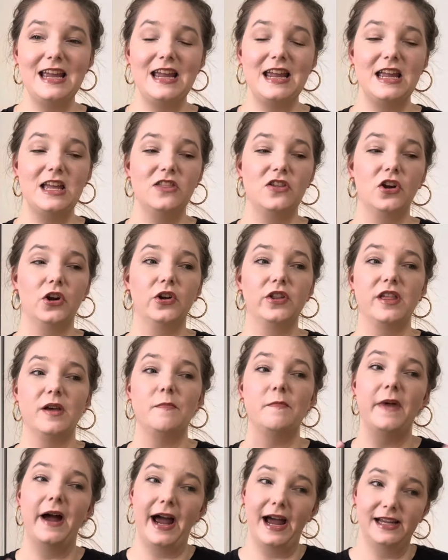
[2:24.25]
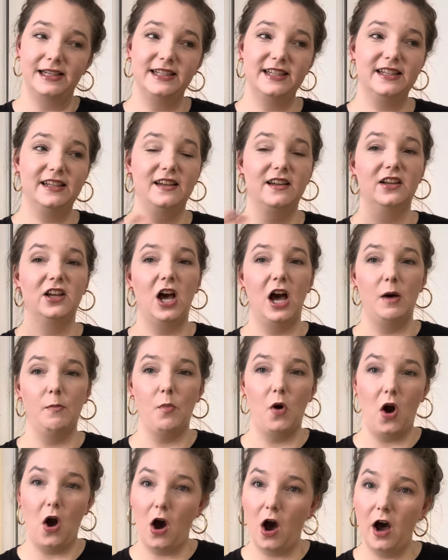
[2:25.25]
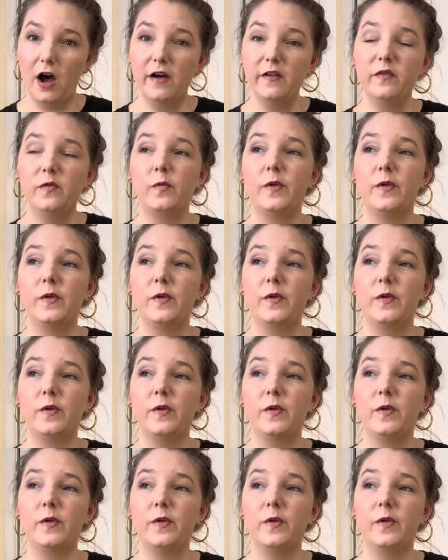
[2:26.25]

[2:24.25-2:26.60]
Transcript: either the mask come off,